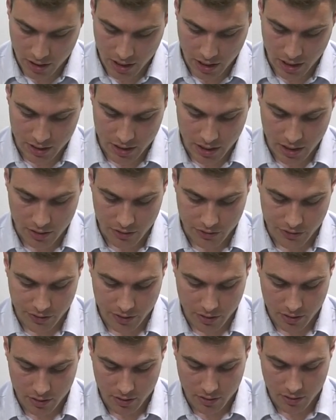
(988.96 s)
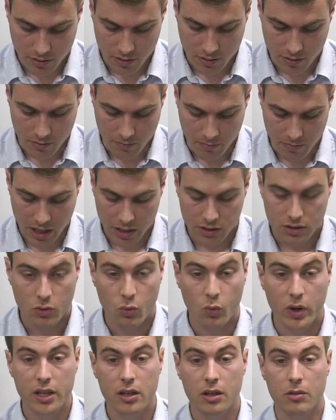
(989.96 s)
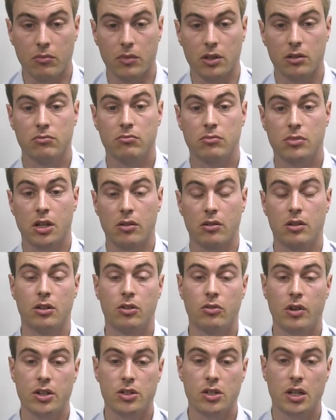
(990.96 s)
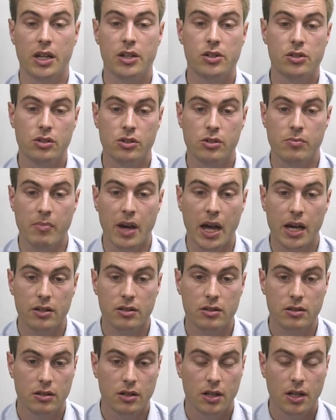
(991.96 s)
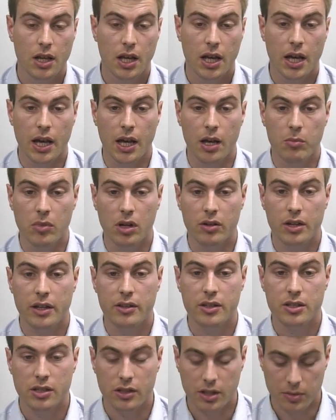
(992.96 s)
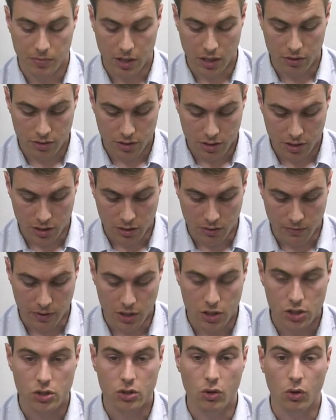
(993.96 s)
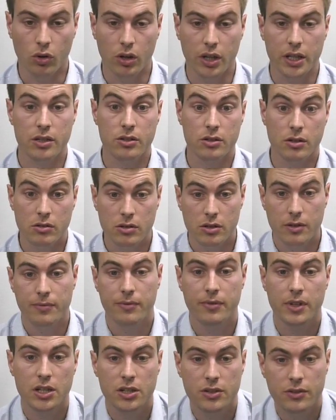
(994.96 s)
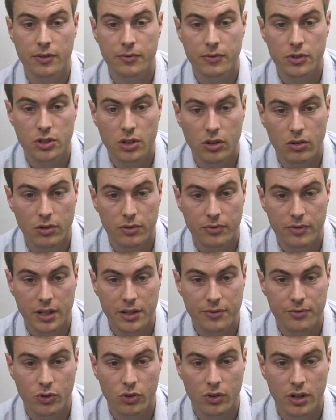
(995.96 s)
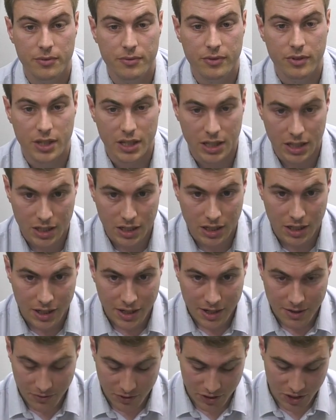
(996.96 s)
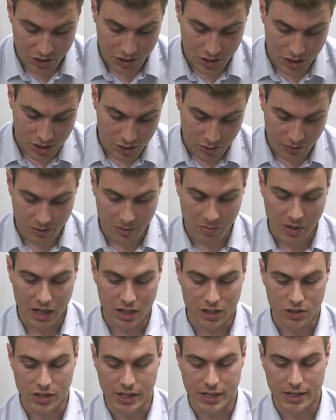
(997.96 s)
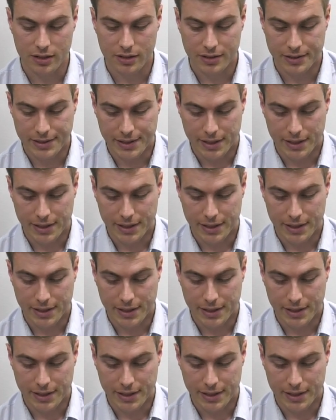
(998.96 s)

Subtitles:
It is Matt Wickham. So congratulations, Matt. I'll get this in the post to you very shortly, as soon as I've finished the photography for it for this issue of the magazine.